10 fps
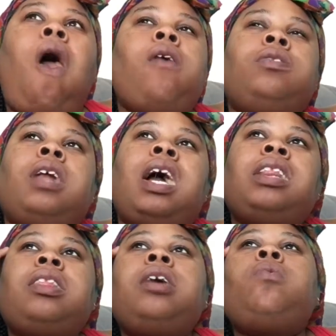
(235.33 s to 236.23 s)
Now, I
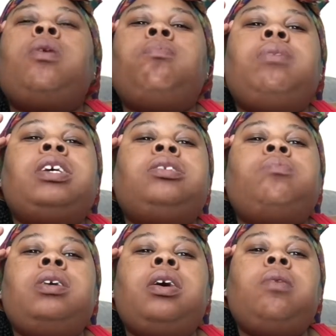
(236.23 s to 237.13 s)
think what messed
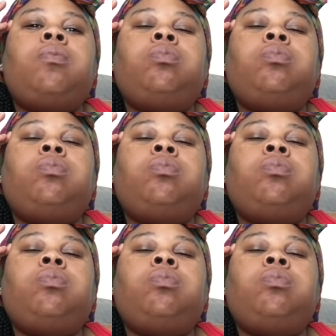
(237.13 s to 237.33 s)
me up